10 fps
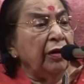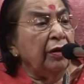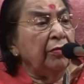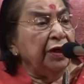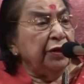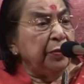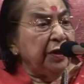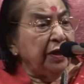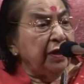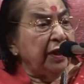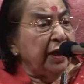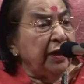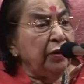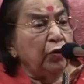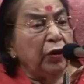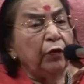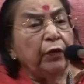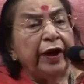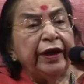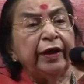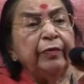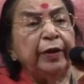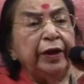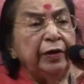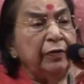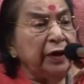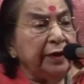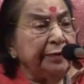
much bigger than you can find them anywhere.